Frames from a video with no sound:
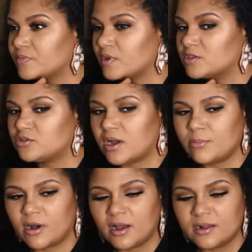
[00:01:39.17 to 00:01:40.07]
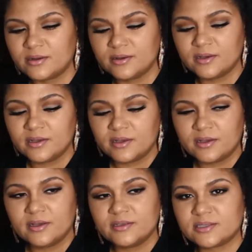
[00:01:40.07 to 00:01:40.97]
tripod,
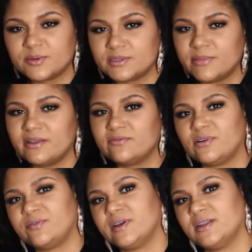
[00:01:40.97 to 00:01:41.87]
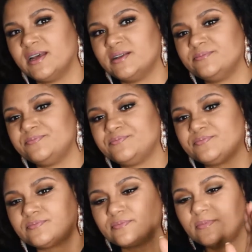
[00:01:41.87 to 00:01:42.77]
so it's made for a ring light.
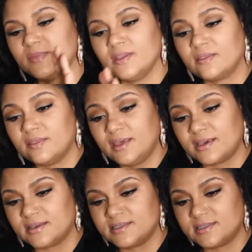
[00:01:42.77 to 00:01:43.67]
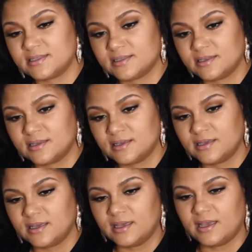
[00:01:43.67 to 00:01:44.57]
This
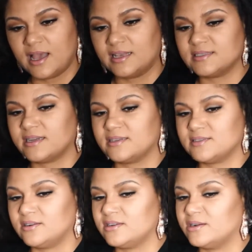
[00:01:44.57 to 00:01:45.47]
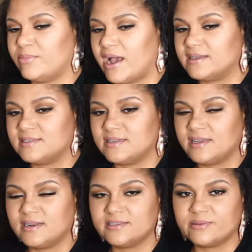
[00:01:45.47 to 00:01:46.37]
has like a certain capacity,
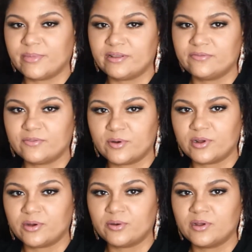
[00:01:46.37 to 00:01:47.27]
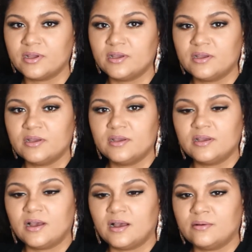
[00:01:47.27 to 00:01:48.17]
and it's a Manfrotto.
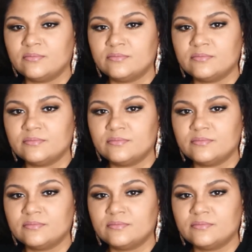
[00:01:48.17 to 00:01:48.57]
I